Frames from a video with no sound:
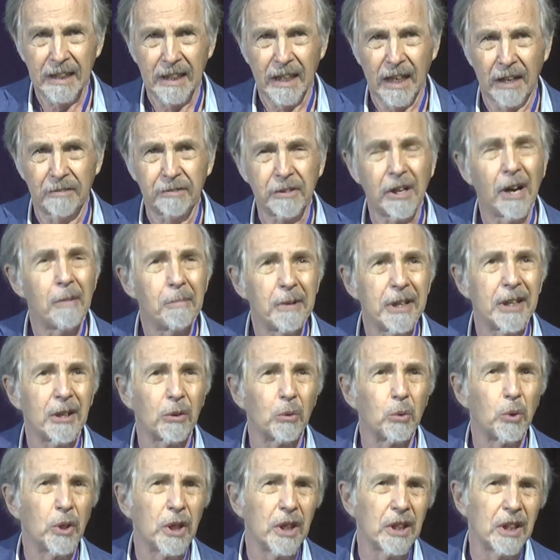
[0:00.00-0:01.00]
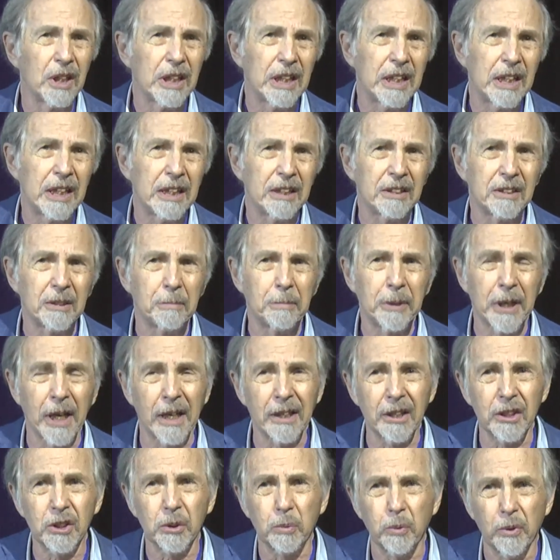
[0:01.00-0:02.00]
I've come here really, to be
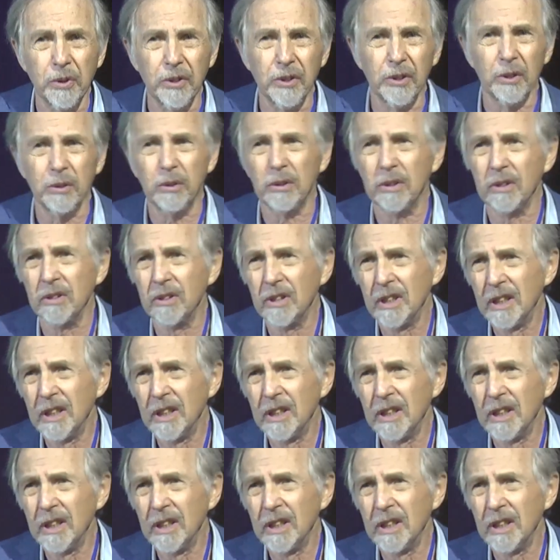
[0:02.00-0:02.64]
honest with you,